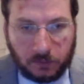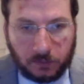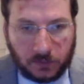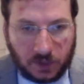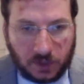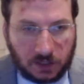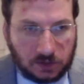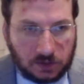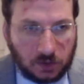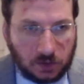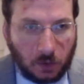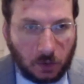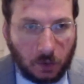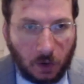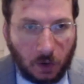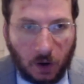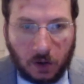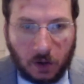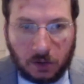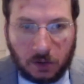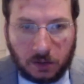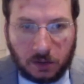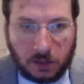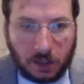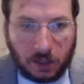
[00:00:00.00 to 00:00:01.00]
so
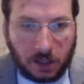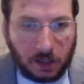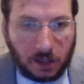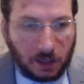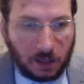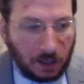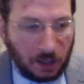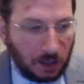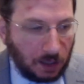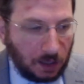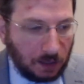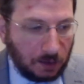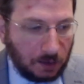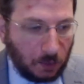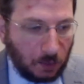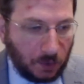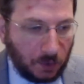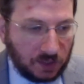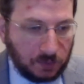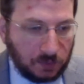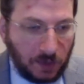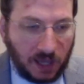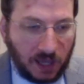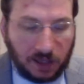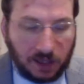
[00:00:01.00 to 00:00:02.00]
long in the
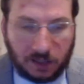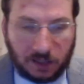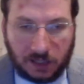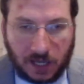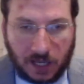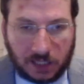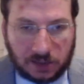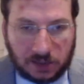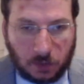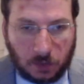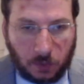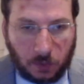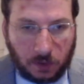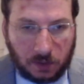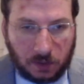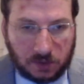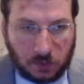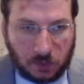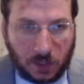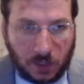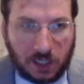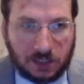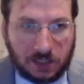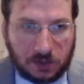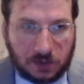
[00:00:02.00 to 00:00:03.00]
West Bank and Gaza, where
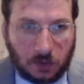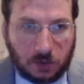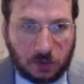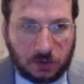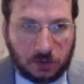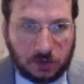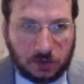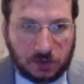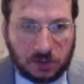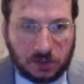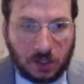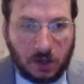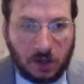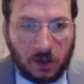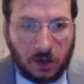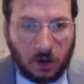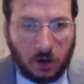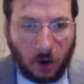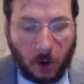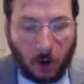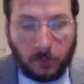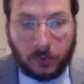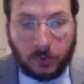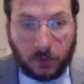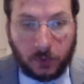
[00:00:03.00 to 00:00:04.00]
Israeli soldiers
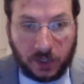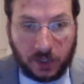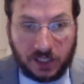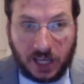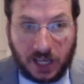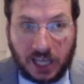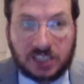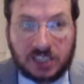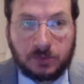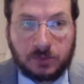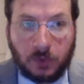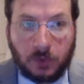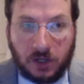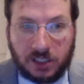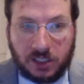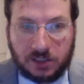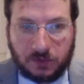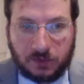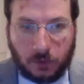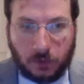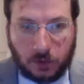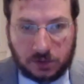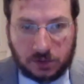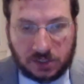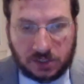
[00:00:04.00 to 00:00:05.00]
operate as police
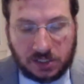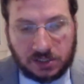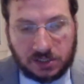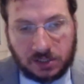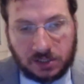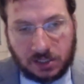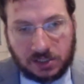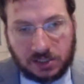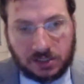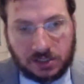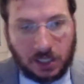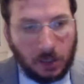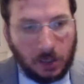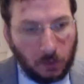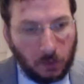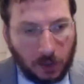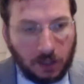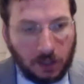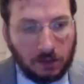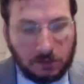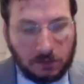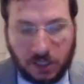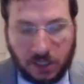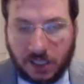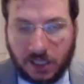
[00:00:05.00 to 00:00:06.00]
forces, they say,
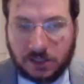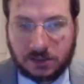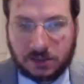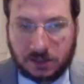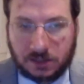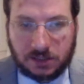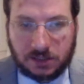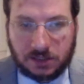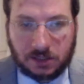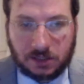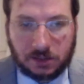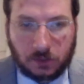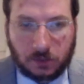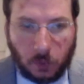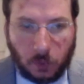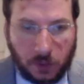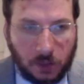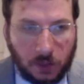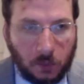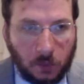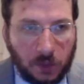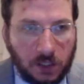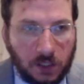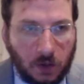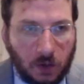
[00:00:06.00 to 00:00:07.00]
well, yes,
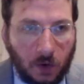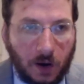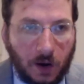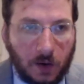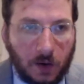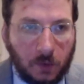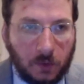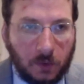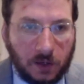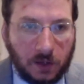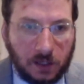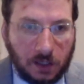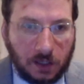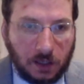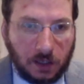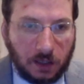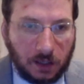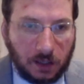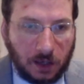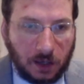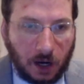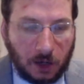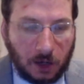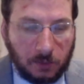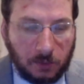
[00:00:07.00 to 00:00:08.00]
we know how
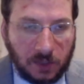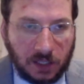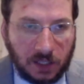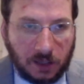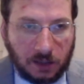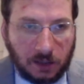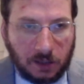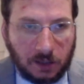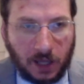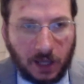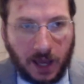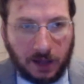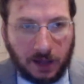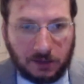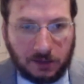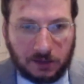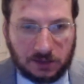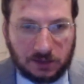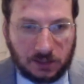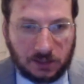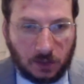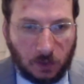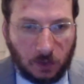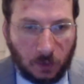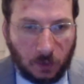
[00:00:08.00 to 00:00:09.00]
an army can act
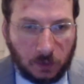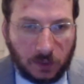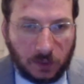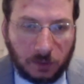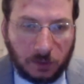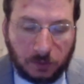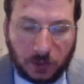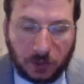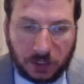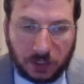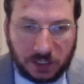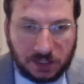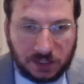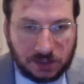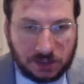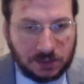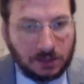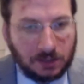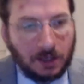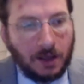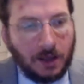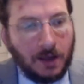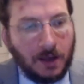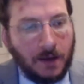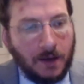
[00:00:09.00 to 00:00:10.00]
as a colonial police.
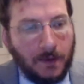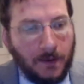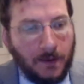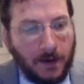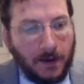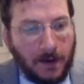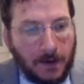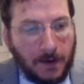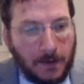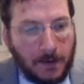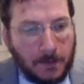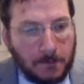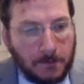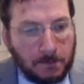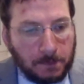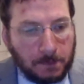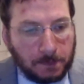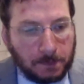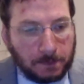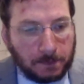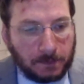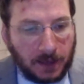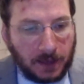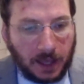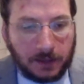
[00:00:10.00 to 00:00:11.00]

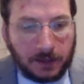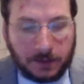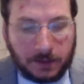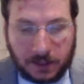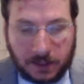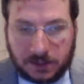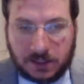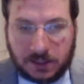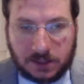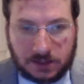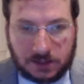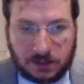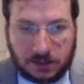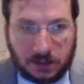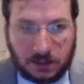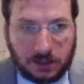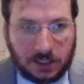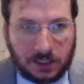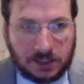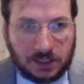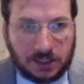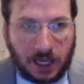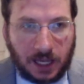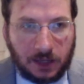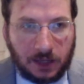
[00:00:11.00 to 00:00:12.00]
And
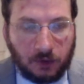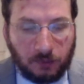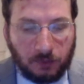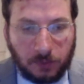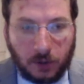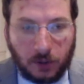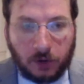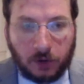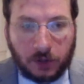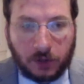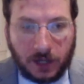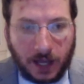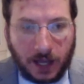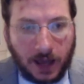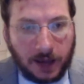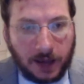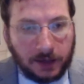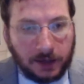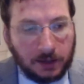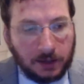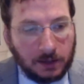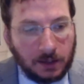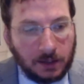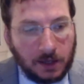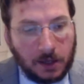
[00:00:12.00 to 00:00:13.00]
this kind of blurred
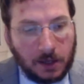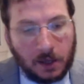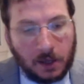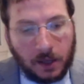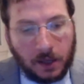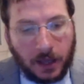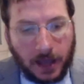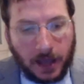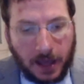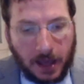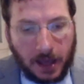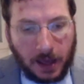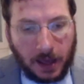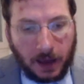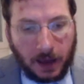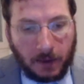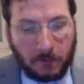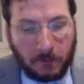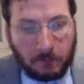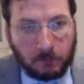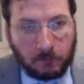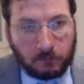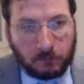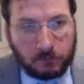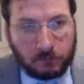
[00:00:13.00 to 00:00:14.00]
line.
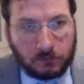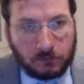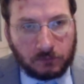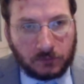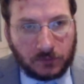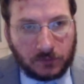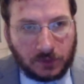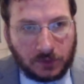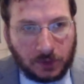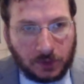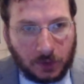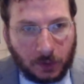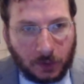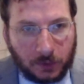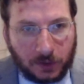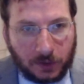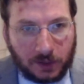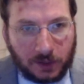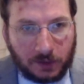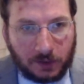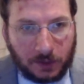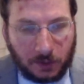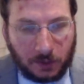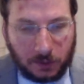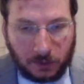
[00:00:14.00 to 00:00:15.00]
You know,
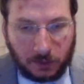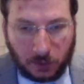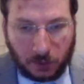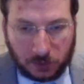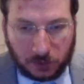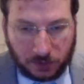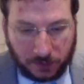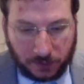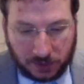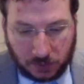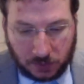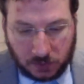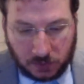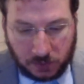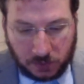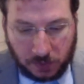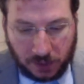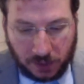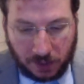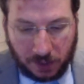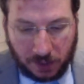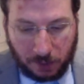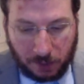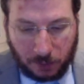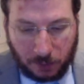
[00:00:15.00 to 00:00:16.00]
those of us who
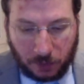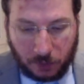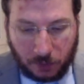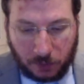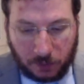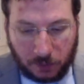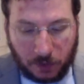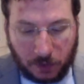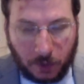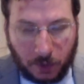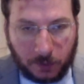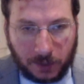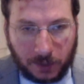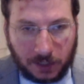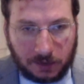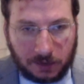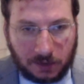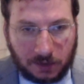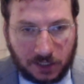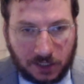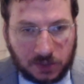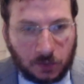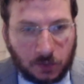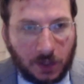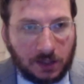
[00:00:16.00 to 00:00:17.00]
speak Hebrew know that
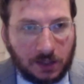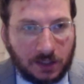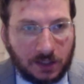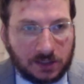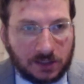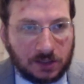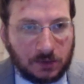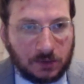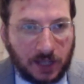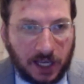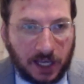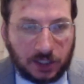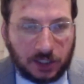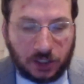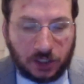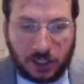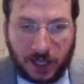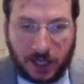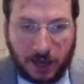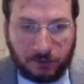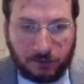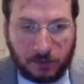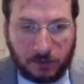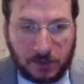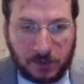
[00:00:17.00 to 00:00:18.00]
Israel doesn't actually
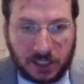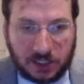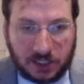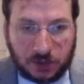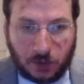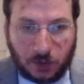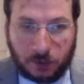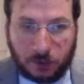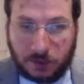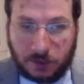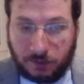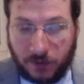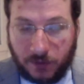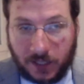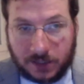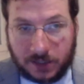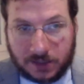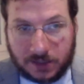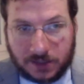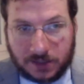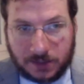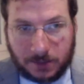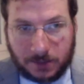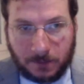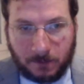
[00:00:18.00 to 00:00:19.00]
have a Ministry of
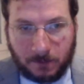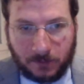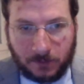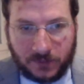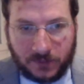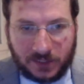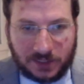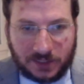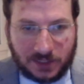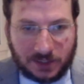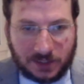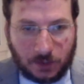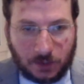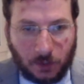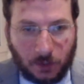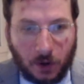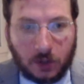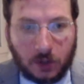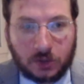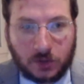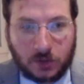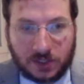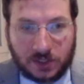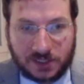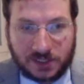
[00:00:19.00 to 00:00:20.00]
Defense. This is a
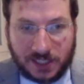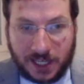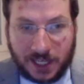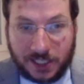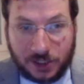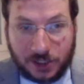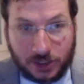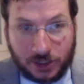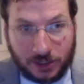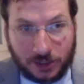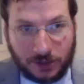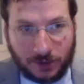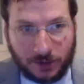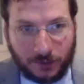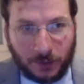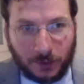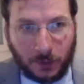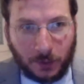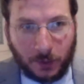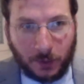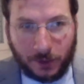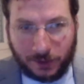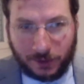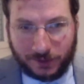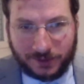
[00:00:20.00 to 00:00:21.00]
wrong translation of the
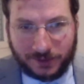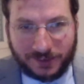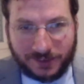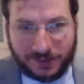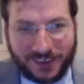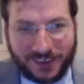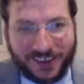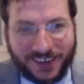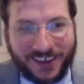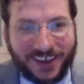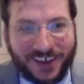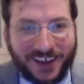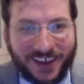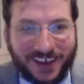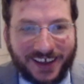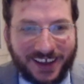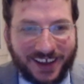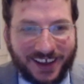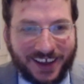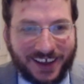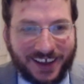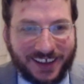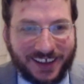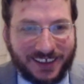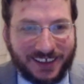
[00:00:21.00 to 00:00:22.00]
word.
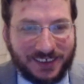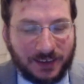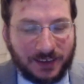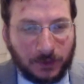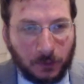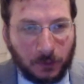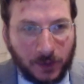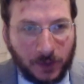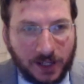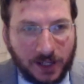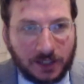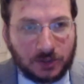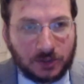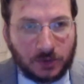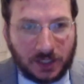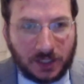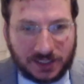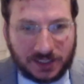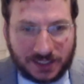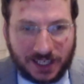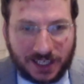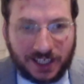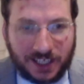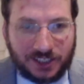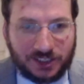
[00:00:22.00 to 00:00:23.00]
The real
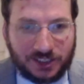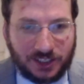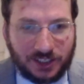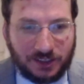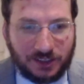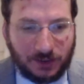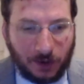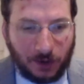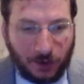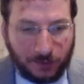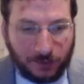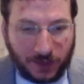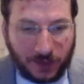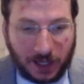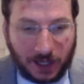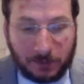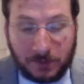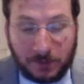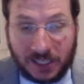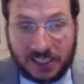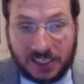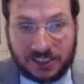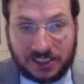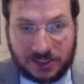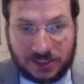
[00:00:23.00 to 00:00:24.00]
translation of that
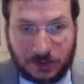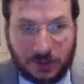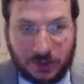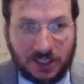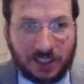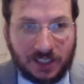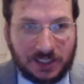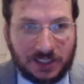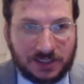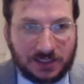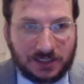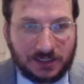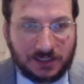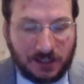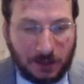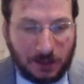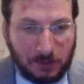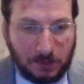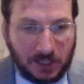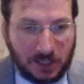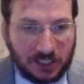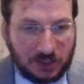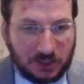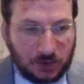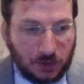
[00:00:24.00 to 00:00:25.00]
ministry is a
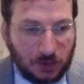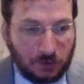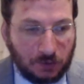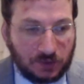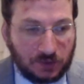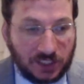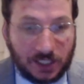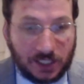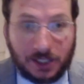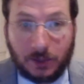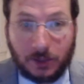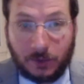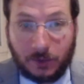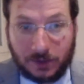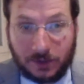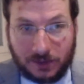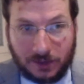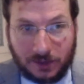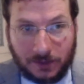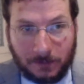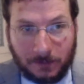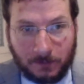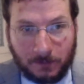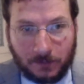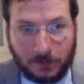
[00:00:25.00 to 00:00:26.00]
Ministry of
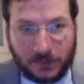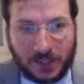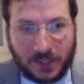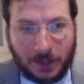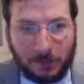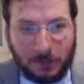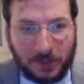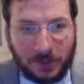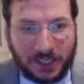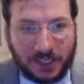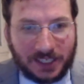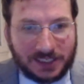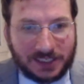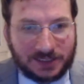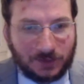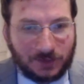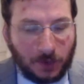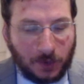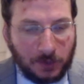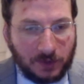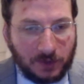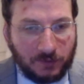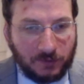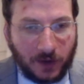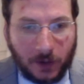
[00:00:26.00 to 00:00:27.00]
Security, because
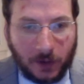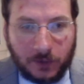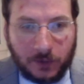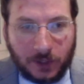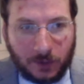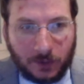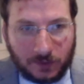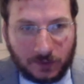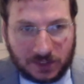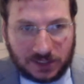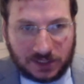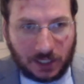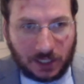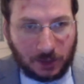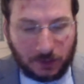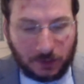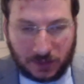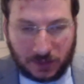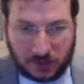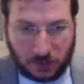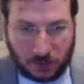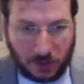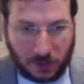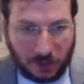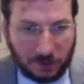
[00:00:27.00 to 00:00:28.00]
from the founding of the State of
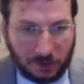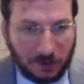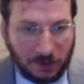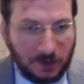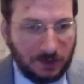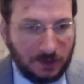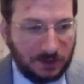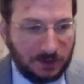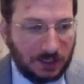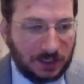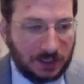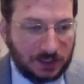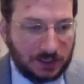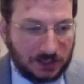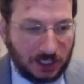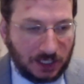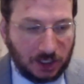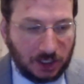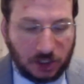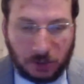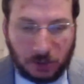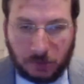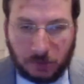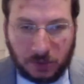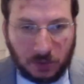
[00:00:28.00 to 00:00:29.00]
Israel, the
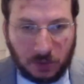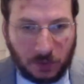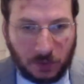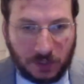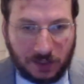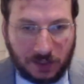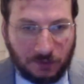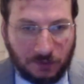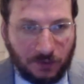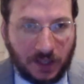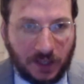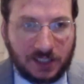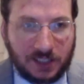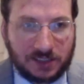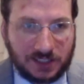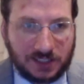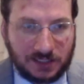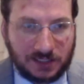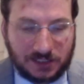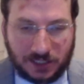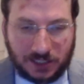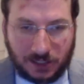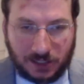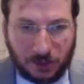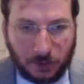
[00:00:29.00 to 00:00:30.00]
distinction between defense
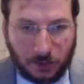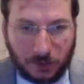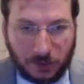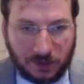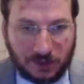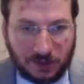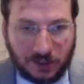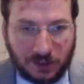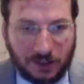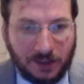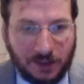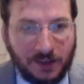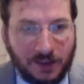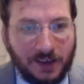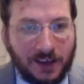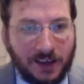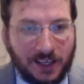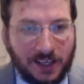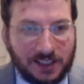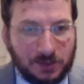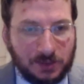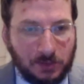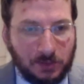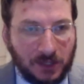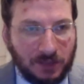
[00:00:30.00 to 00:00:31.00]
and security
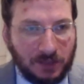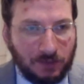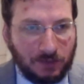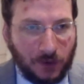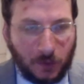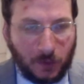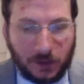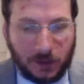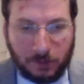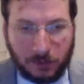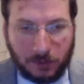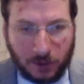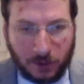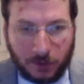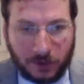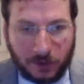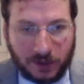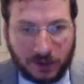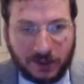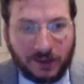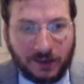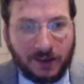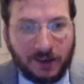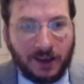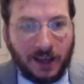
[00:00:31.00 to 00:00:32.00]
has been very
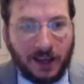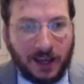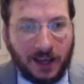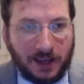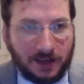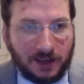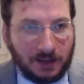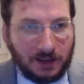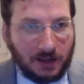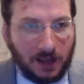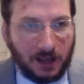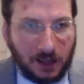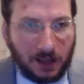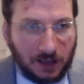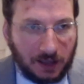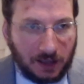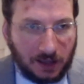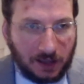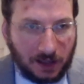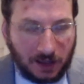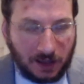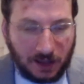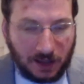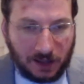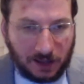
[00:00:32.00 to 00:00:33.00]
blurry, and
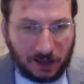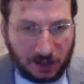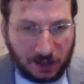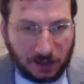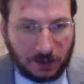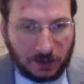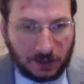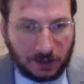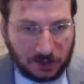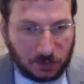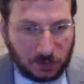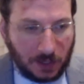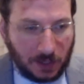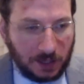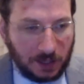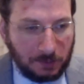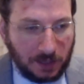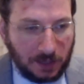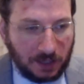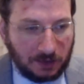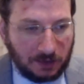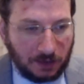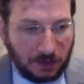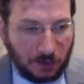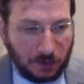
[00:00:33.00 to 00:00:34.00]
the Israeli
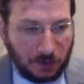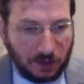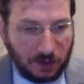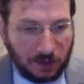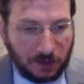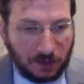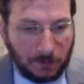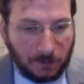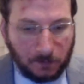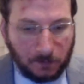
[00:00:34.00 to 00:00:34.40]
military